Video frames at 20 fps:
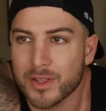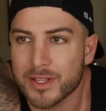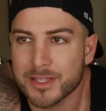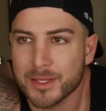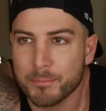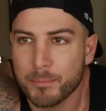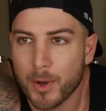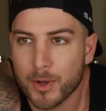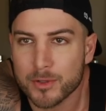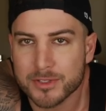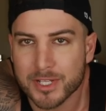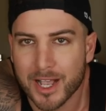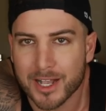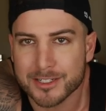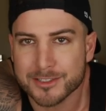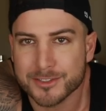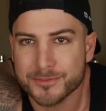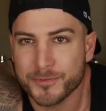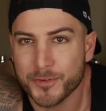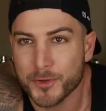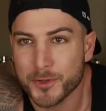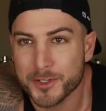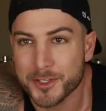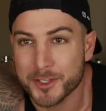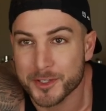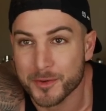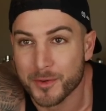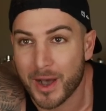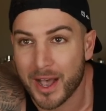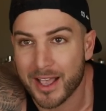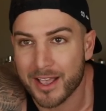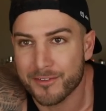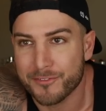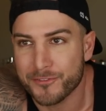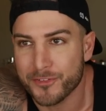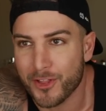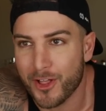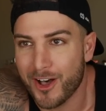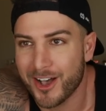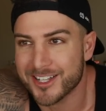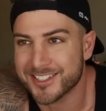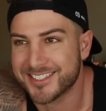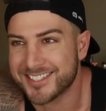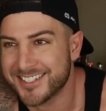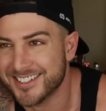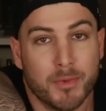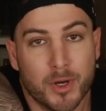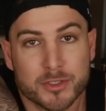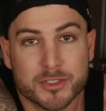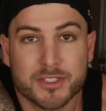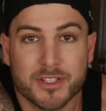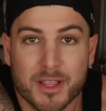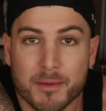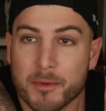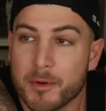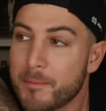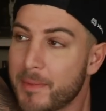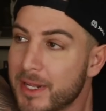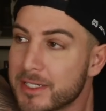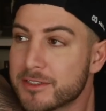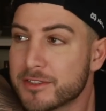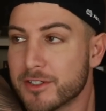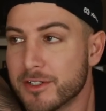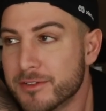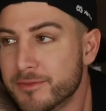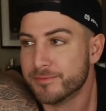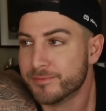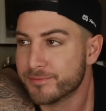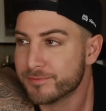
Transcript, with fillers: let the Botox fool you. I have flaws. Most of them are mental.